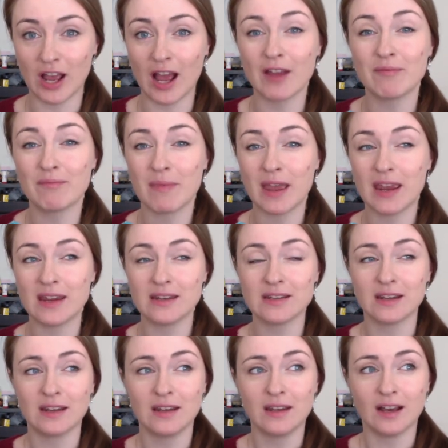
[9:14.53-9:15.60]
I've made
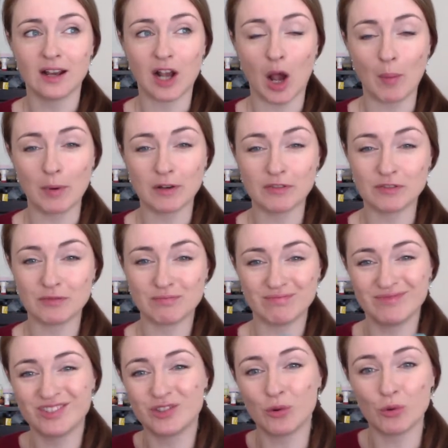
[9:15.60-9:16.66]
a couple of
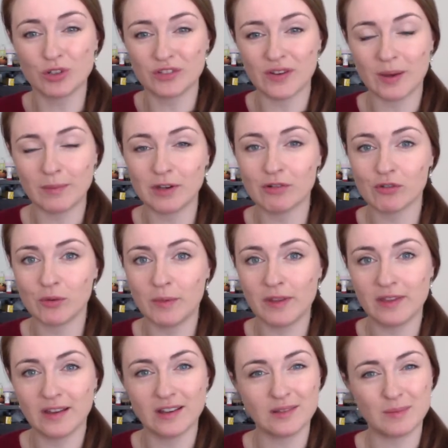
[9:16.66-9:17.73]
sort of amigurumi
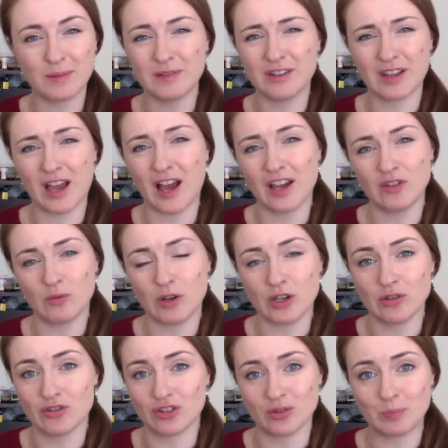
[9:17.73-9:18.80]
things, but the kind where you
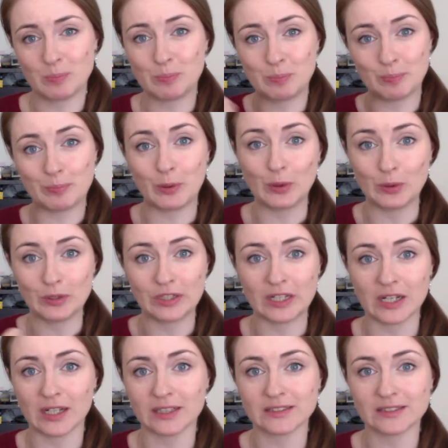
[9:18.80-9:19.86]
just pull the
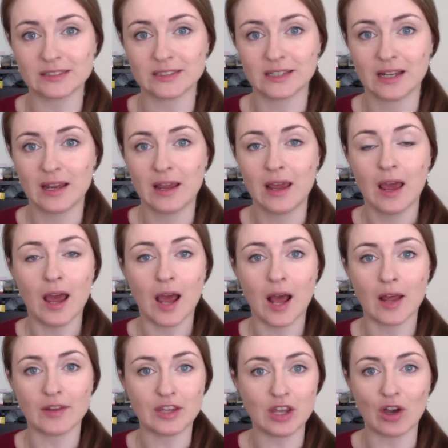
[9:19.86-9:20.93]

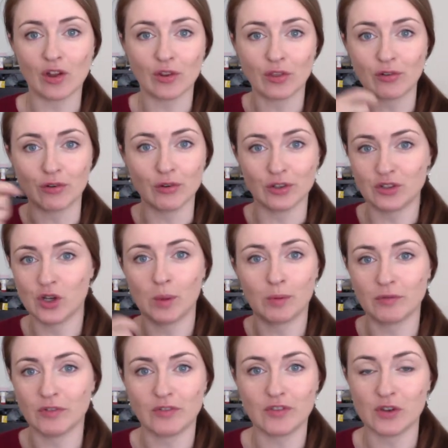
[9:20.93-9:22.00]
yarn through the top
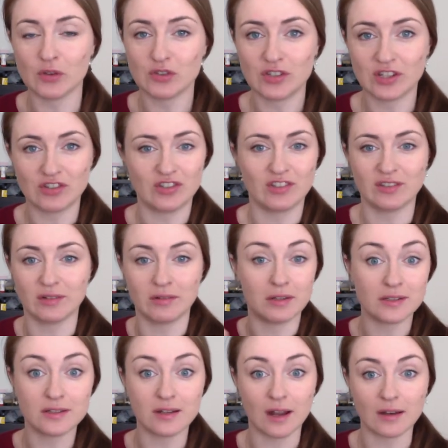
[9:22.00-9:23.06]
of a few stitches and
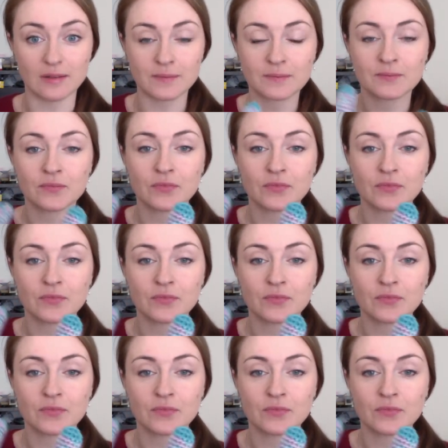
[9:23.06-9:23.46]
it's done.